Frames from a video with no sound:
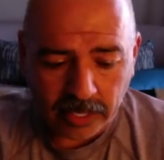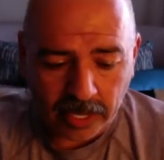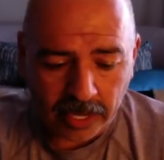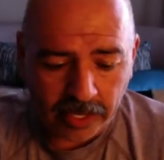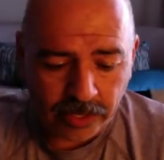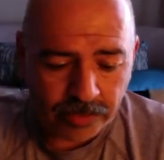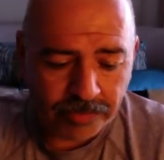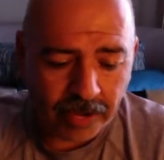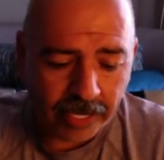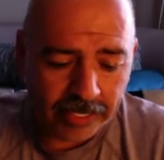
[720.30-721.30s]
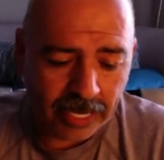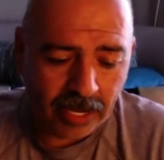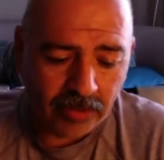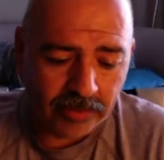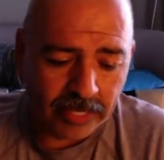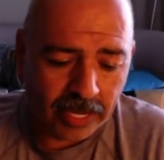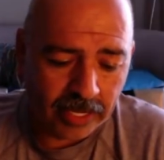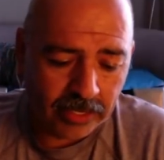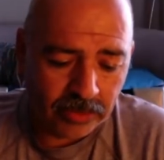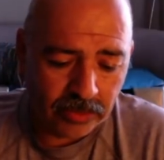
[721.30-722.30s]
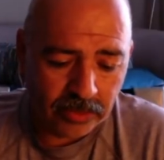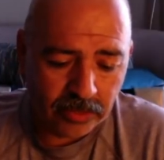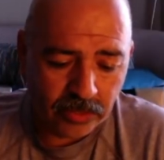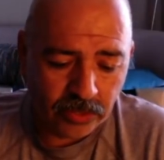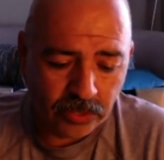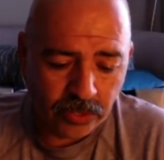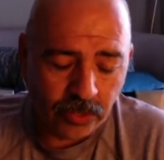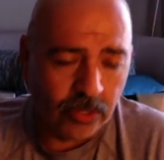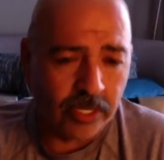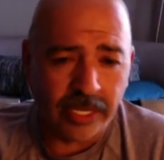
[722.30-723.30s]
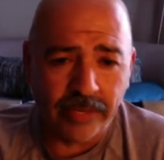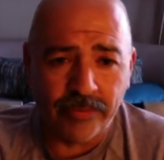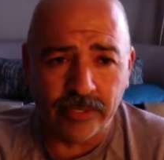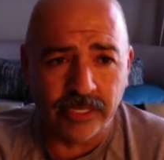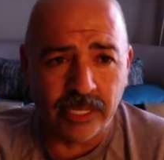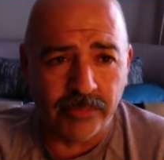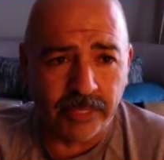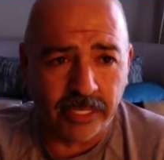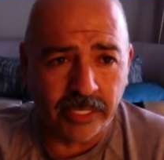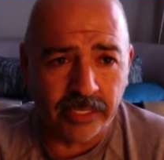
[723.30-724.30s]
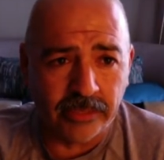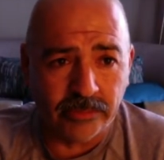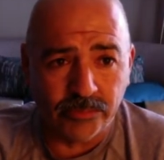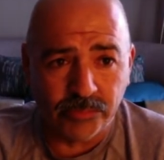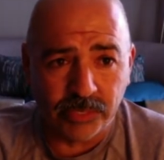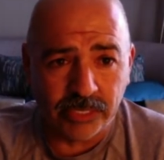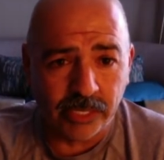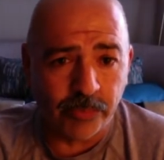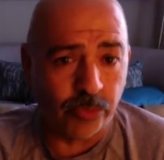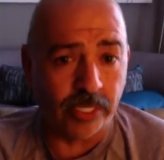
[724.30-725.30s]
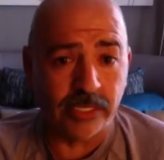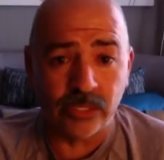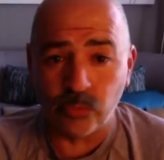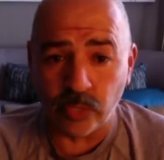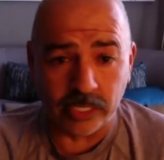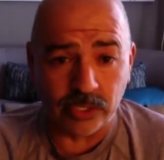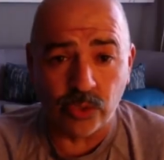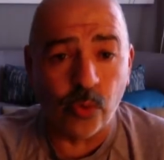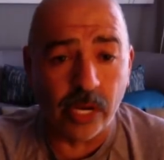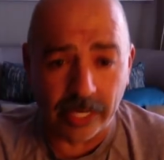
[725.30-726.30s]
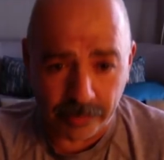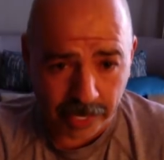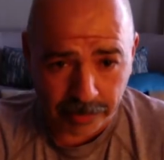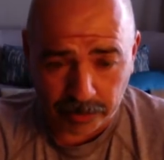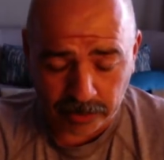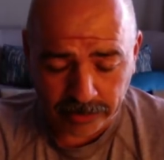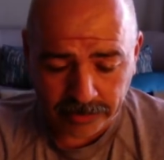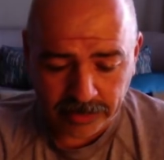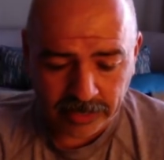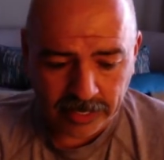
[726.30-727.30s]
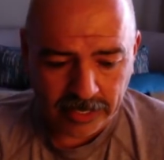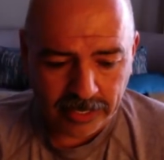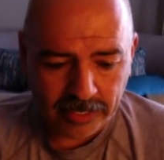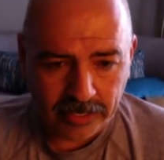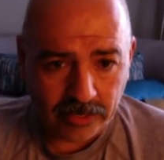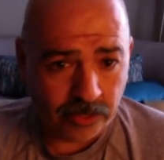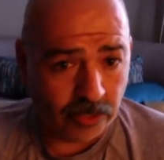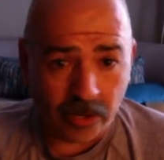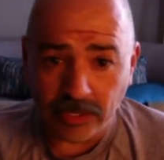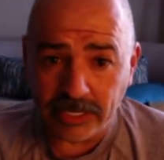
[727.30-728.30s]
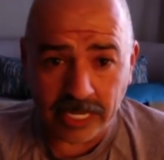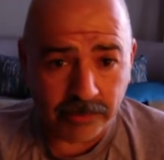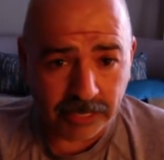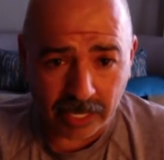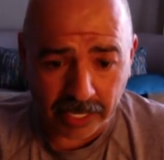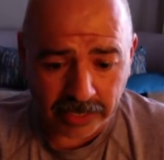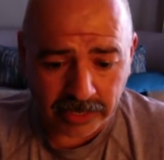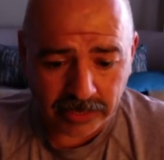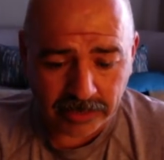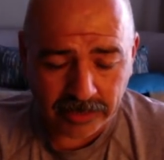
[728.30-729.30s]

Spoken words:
and you find out that you're looking for something simple as toilet paper? They're all the same size.